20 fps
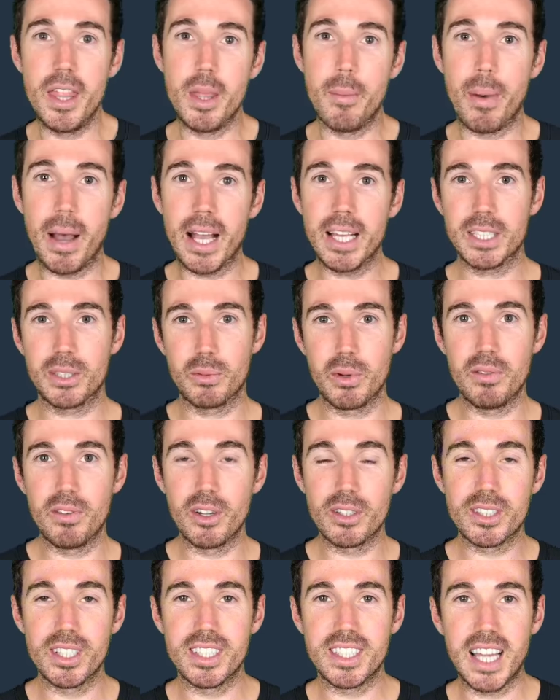In the past, we've
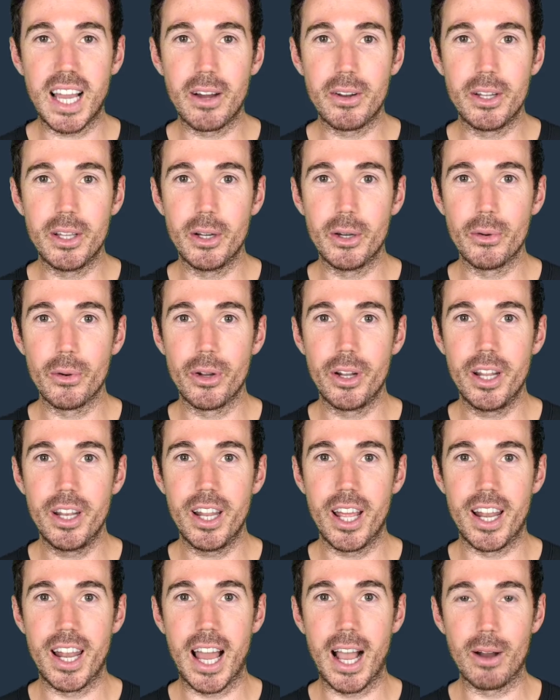looked at downhill
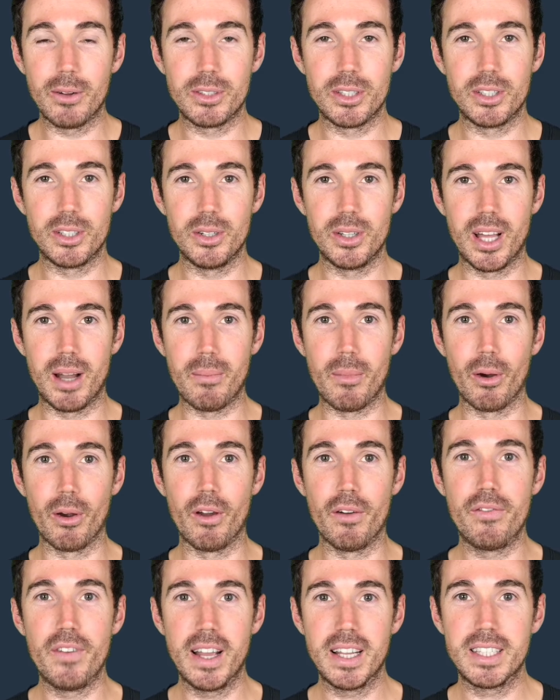running and how to do that
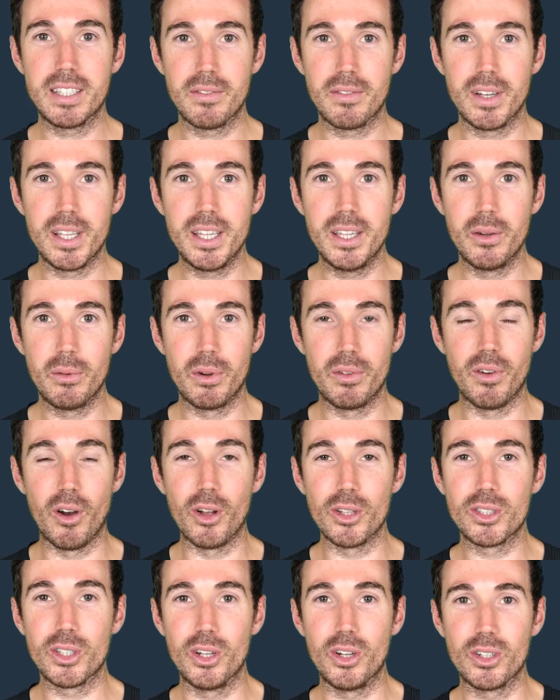more effectively. We've
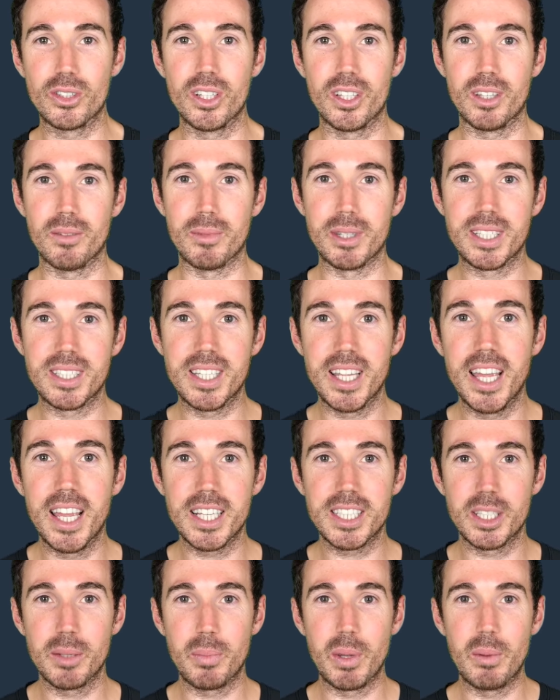also looked at the
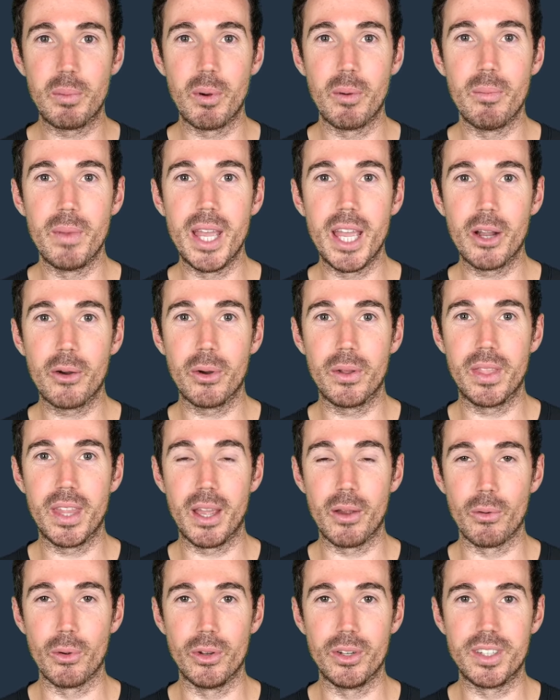mistakes that people make when
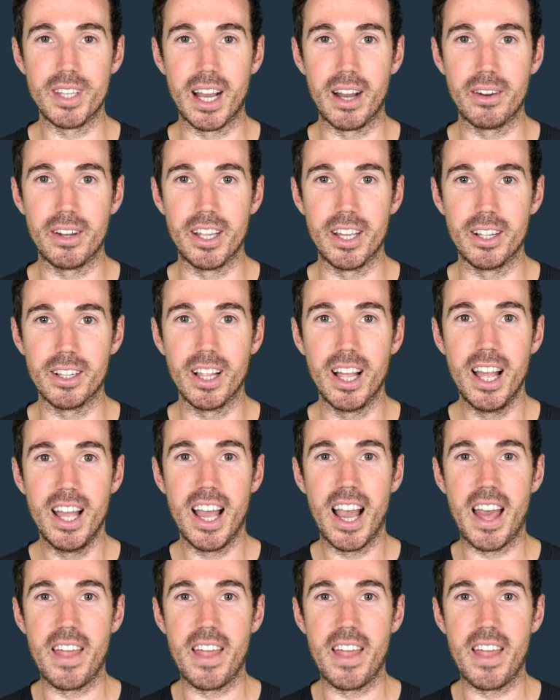they run downhill.